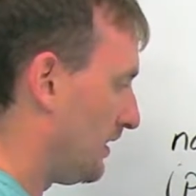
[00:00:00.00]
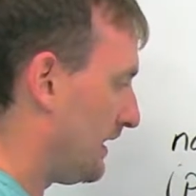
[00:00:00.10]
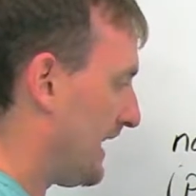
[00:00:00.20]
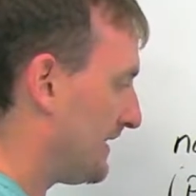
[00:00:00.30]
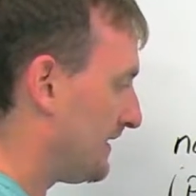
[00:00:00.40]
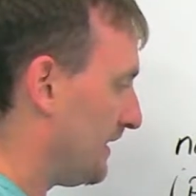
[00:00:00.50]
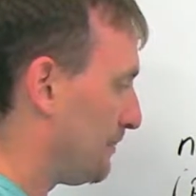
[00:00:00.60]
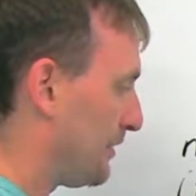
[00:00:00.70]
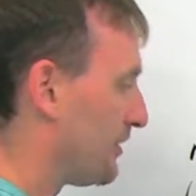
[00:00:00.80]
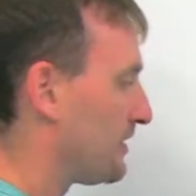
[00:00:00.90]
that's a
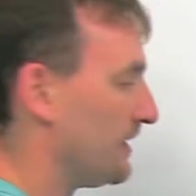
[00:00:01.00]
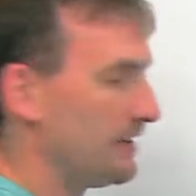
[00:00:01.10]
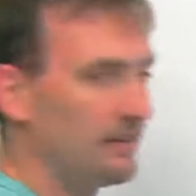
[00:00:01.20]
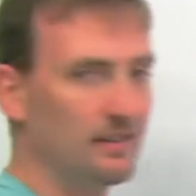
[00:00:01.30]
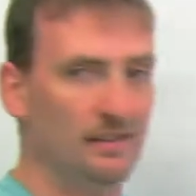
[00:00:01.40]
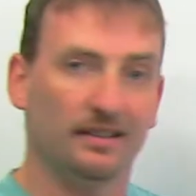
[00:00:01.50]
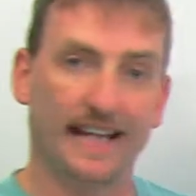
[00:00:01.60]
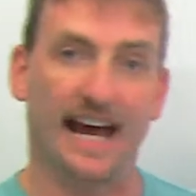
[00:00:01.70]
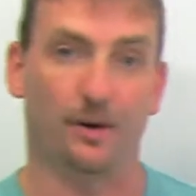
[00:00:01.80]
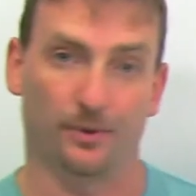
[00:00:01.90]
person
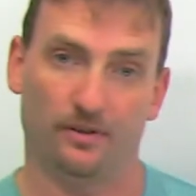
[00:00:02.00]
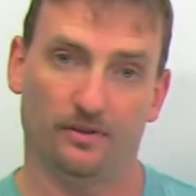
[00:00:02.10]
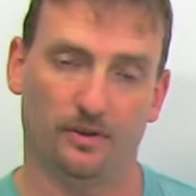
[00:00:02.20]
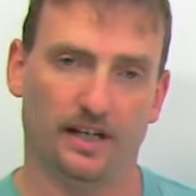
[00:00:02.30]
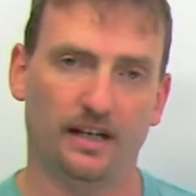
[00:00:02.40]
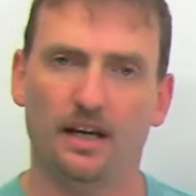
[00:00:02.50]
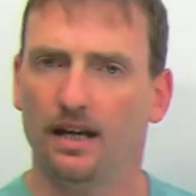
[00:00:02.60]
noun, okay?